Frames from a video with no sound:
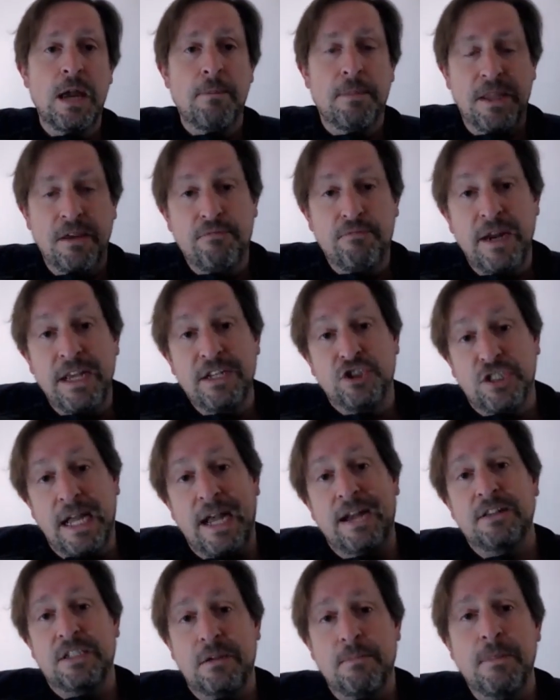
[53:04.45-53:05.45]
But he reached
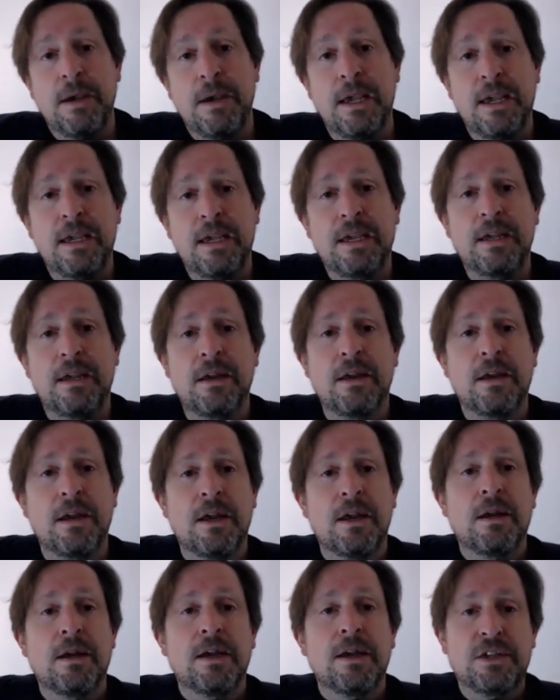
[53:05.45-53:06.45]
out to me.
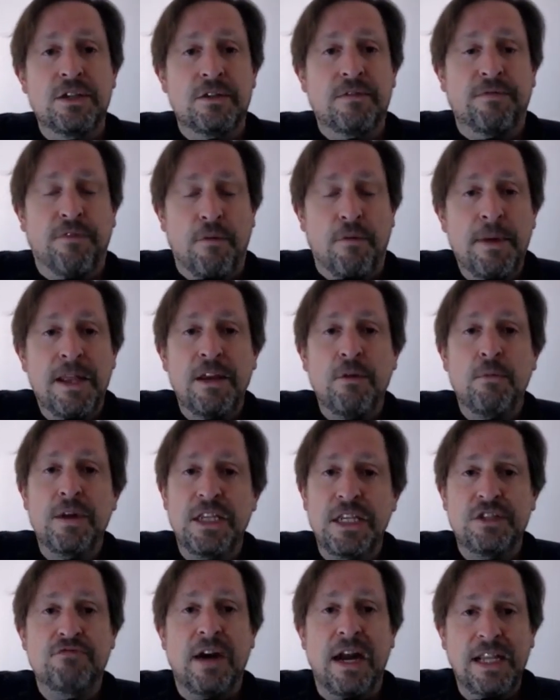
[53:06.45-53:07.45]
He's familiar
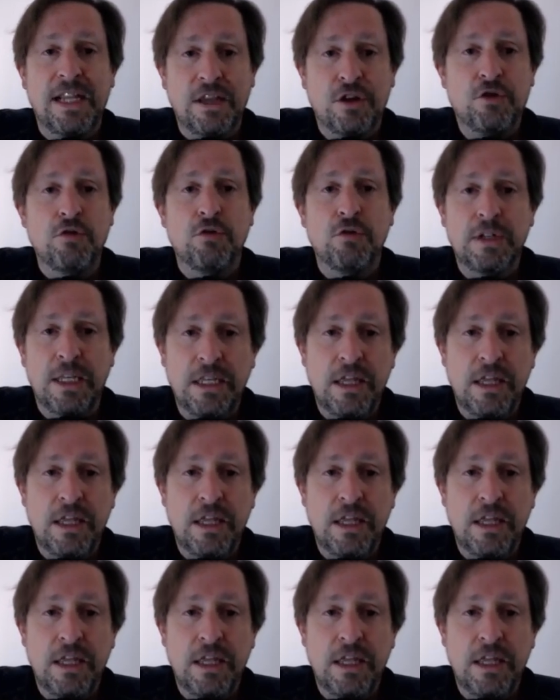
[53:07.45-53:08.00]
with Israellycool,